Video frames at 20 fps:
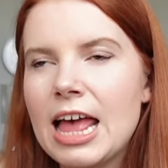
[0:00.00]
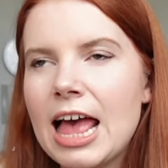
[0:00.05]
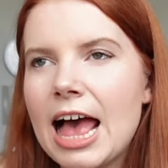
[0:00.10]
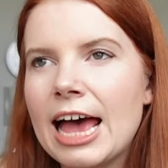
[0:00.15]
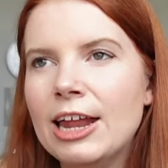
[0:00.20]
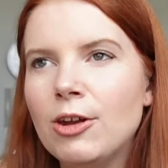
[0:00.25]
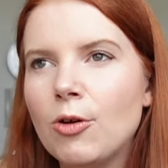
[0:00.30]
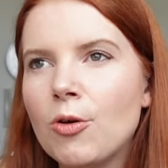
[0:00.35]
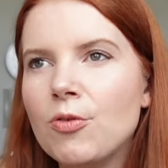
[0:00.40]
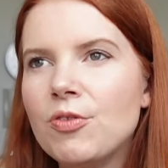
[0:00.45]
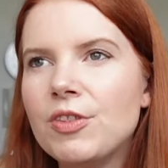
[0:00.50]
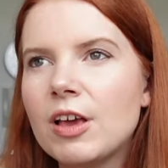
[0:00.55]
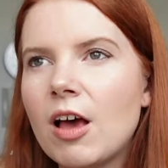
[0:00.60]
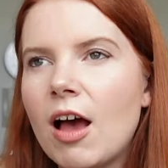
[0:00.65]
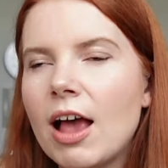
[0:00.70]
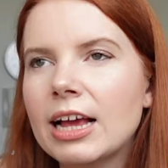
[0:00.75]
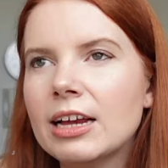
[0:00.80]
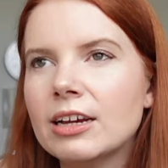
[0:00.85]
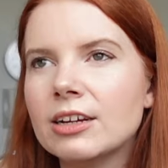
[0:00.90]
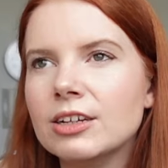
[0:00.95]
And on the
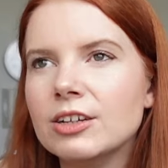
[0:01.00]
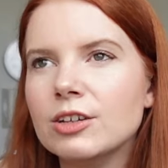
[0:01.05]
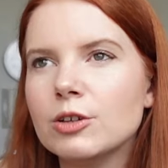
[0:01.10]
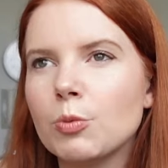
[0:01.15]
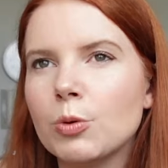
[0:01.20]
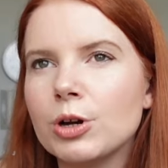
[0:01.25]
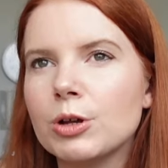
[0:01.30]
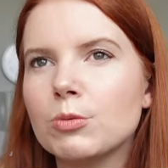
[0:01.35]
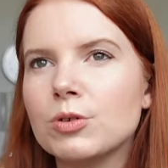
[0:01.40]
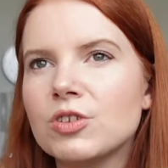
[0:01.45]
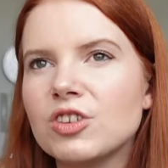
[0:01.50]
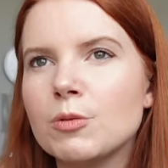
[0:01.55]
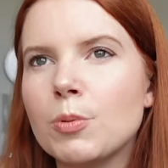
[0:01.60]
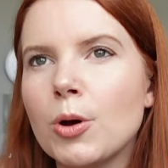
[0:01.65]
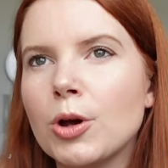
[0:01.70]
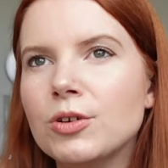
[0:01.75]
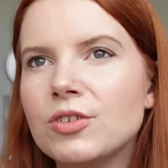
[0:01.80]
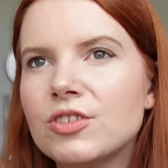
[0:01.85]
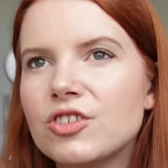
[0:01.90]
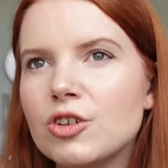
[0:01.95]
island, what it was
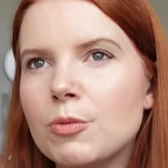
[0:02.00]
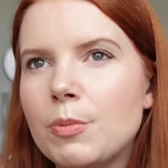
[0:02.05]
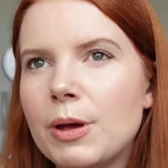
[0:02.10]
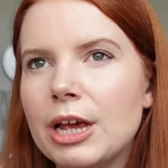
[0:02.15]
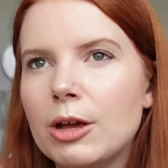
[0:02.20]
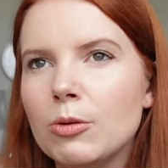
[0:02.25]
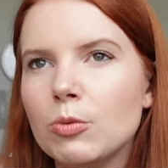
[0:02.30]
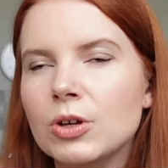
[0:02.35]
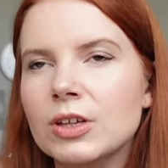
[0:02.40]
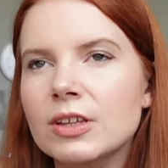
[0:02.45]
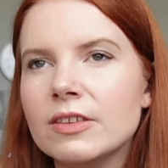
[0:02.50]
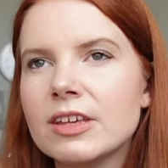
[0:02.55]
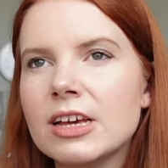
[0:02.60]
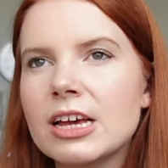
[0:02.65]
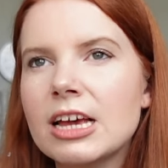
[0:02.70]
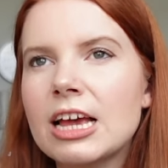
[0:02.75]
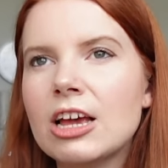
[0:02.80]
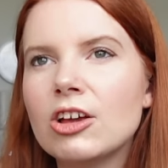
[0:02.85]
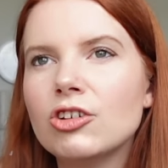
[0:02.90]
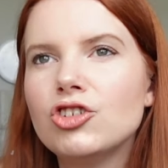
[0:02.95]
supposed to be was
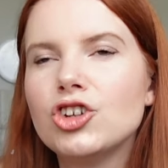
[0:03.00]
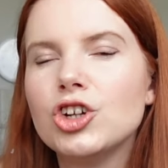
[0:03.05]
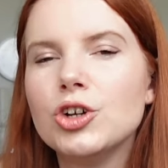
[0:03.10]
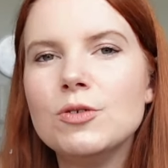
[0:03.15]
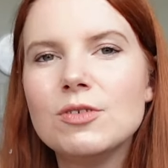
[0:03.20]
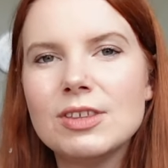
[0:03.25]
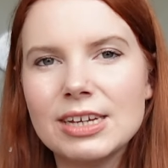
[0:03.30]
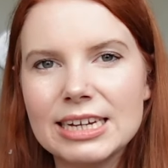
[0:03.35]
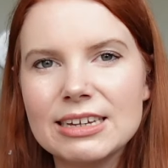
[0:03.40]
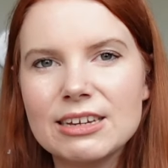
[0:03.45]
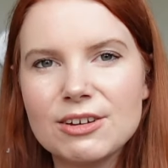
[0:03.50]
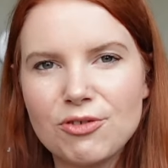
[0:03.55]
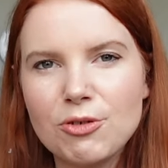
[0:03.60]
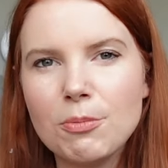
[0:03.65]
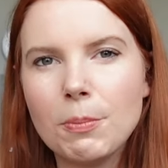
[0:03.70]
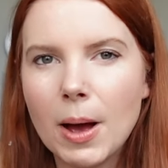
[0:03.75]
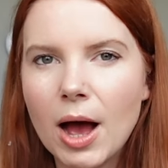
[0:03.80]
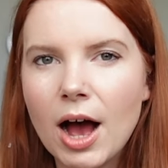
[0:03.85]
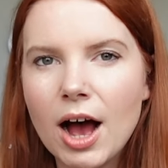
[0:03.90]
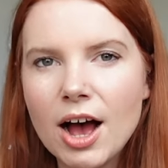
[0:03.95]
choosing a
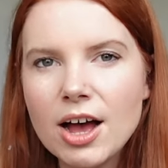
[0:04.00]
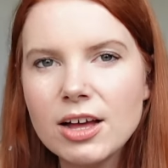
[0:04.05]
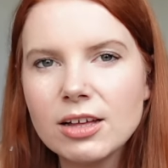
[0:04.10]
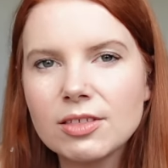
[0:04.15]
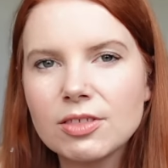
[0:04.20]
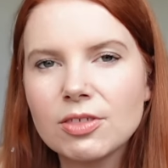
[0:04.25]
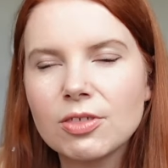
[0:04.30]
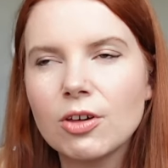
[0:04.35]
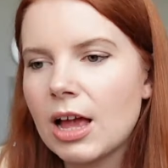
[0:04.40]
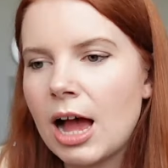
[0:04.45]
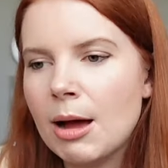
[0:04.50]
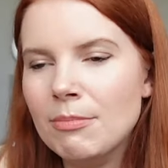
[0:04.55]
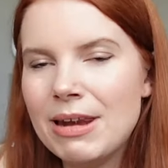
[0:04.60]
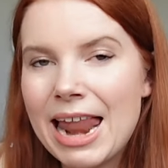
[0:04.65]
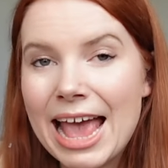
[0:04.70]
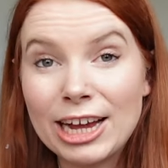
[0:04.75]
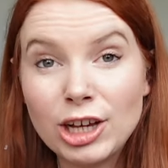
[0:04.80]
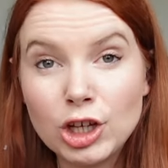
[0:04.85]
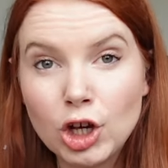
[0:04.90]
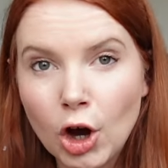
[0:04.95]
different path. I'm
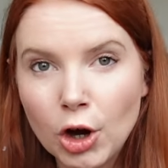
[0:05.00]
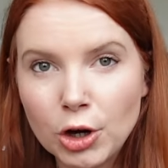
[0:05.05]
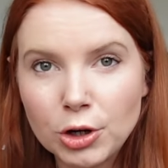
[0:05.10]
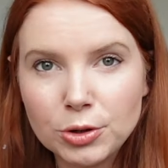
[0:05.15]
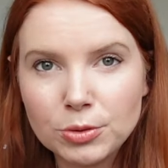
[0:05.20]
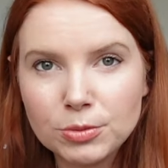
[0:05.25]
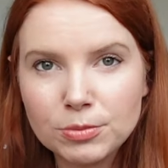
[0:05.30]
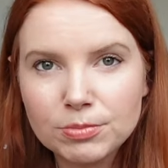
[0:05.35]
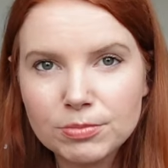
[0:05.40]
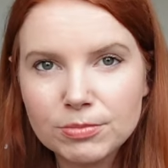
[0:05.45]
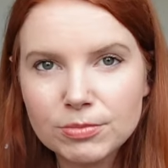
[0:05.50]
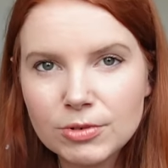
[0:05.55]
letting go.